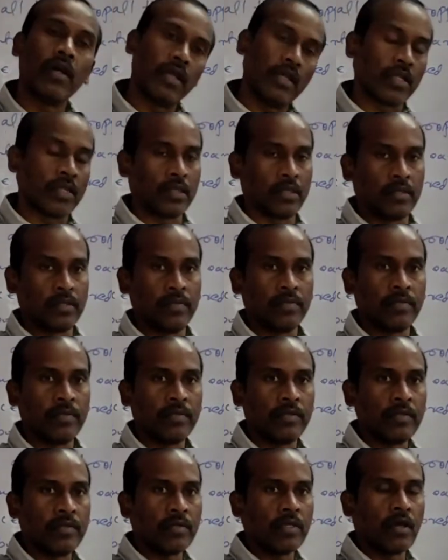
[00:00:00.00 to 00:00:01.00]
earth,
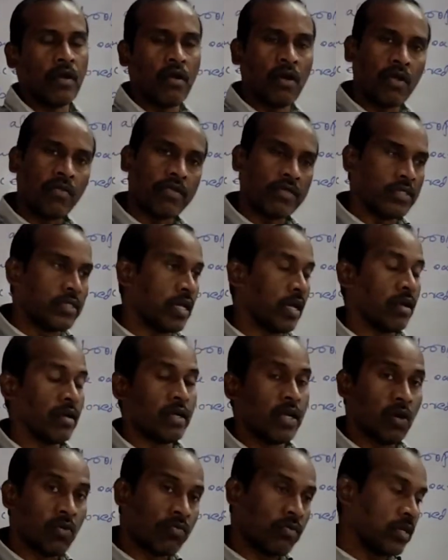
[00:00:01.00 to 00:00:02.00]
okay, always
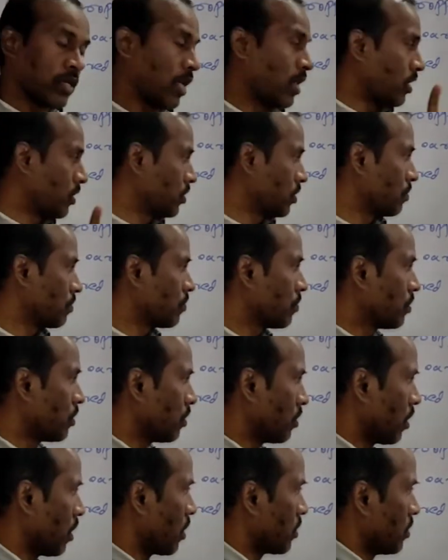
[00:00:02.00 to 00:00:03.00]
downward direction
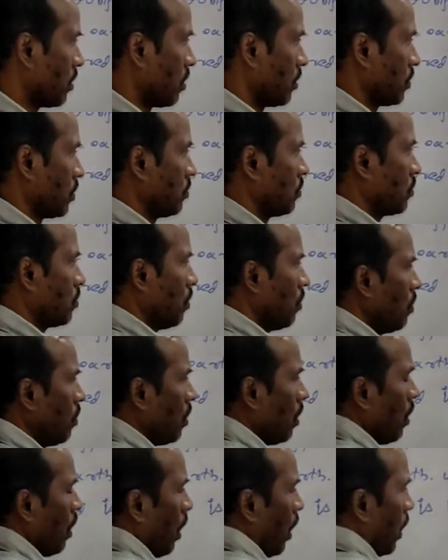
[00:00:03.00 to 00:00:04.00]
acceleration. So